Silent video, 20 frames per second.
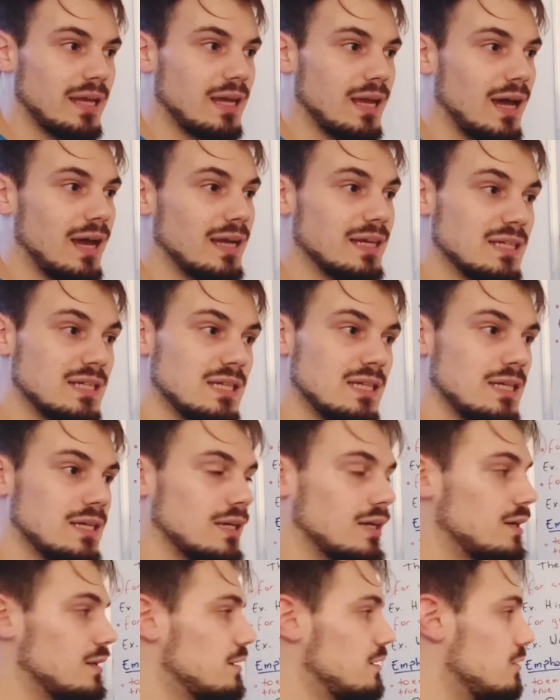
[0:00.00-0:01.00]

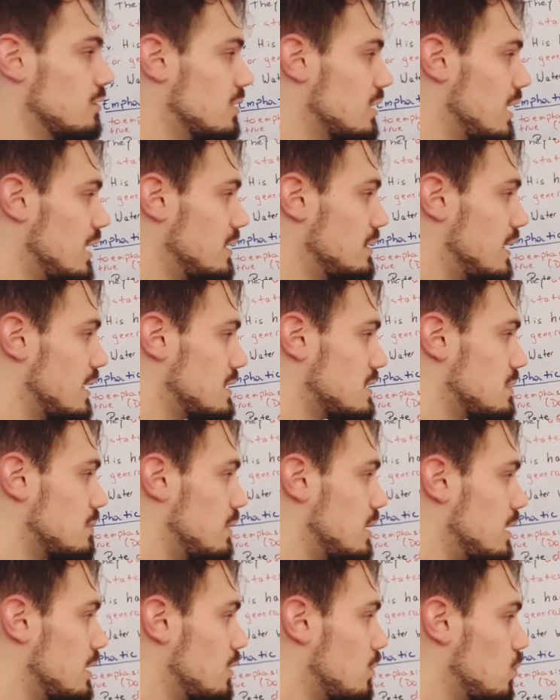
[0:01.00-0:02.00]
idea, okay? That's
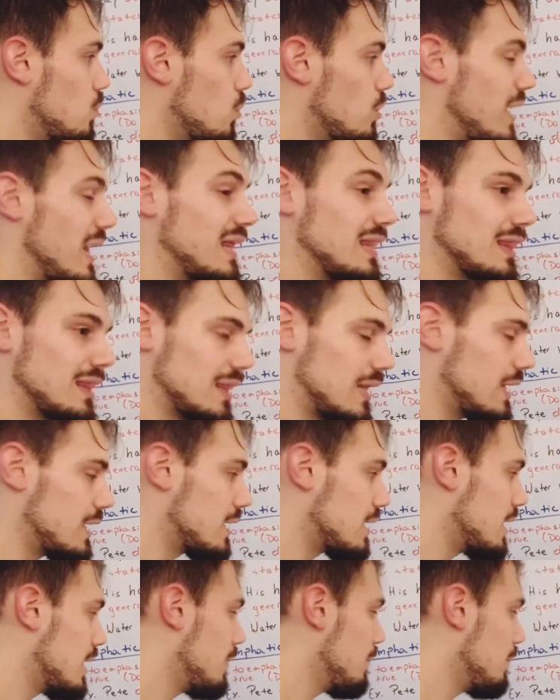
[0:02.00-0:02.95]
what I think.